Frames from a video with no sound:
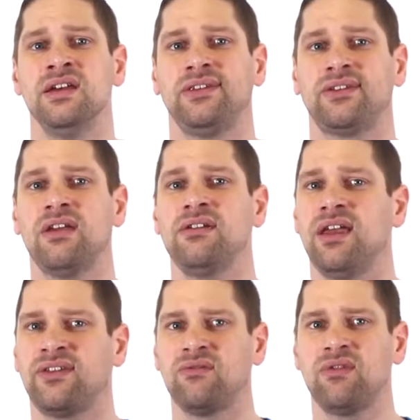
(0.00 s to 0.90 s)
So
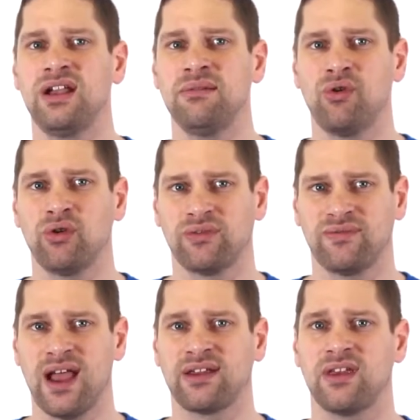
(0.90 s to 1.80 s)
it's a really important
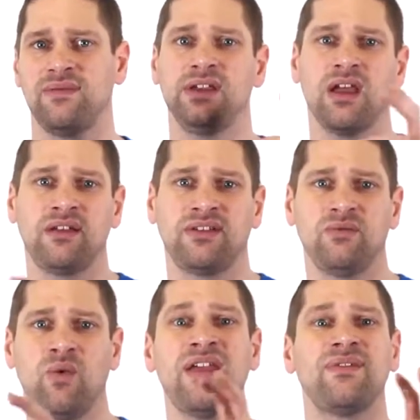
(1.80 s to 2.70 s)
fact. So if you go to the
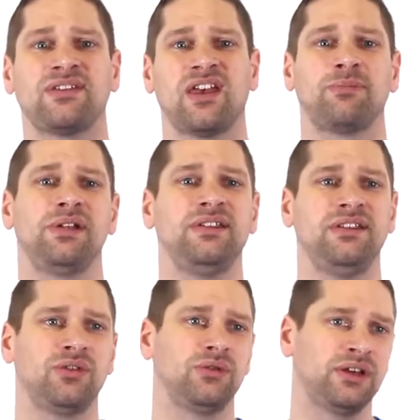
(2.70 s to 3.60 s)
Wave accessibility
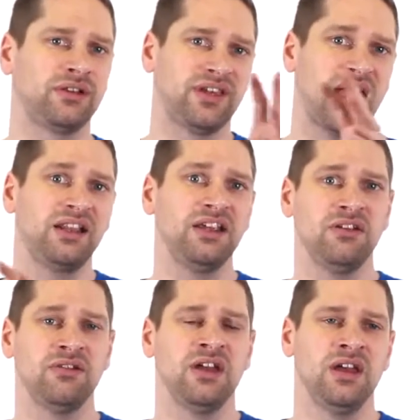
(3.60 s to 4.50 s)
tool, it will tell
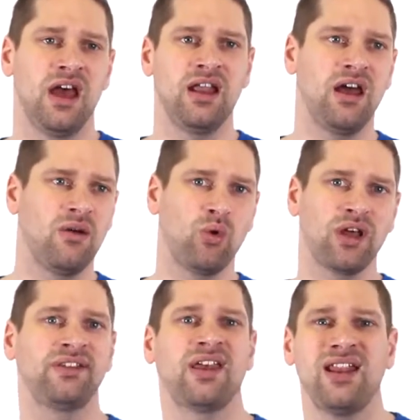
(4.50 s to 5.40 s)
you, and what
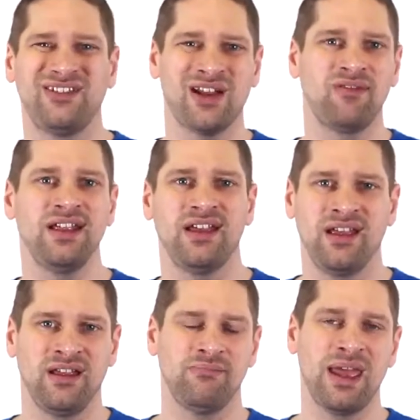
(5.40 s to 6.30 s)
I generally,
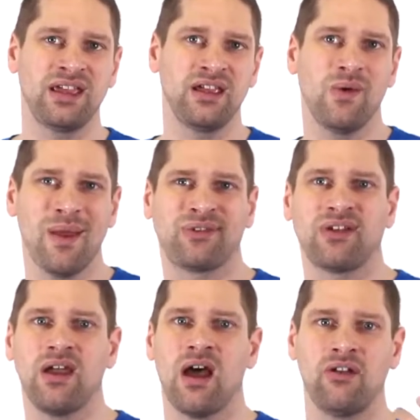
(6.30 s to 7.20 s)
making a
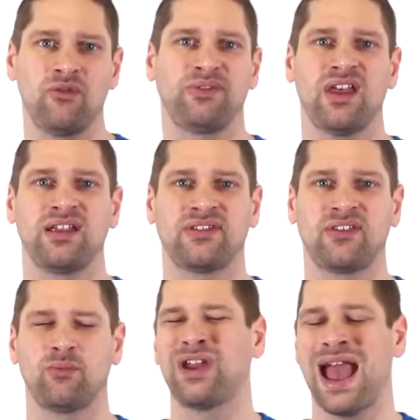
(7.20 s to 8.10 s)
website 100%
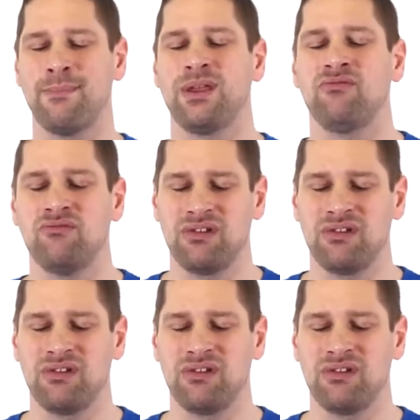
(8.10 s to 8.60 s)
accessible can be